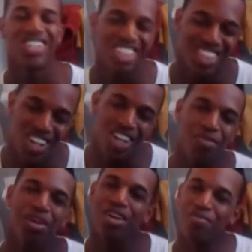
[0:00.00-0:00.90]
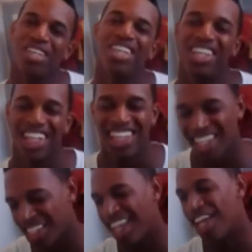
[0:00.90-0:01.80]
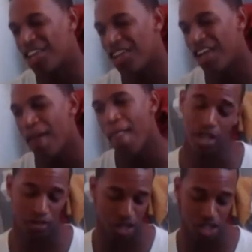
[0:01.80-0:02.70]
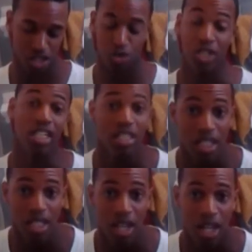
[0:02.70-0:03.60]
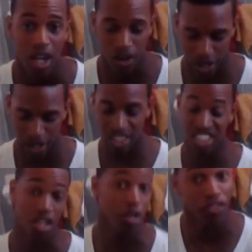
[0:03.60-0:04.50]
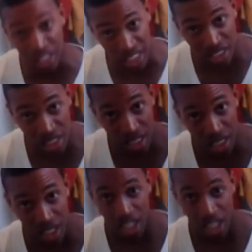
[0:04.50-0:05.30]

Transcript: quick talk about me. I think I can handle that. You know, I'm very sweet, alright, selfless,